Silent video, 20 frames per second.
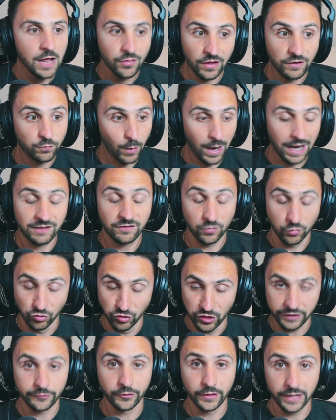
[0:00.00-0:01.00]
That's why it's
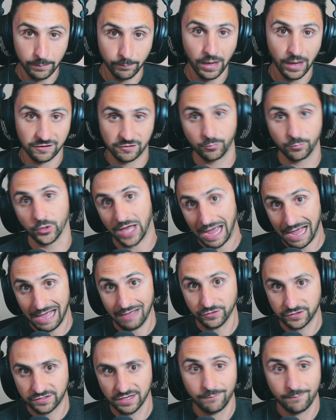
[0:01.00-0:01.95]
literally impossible to have a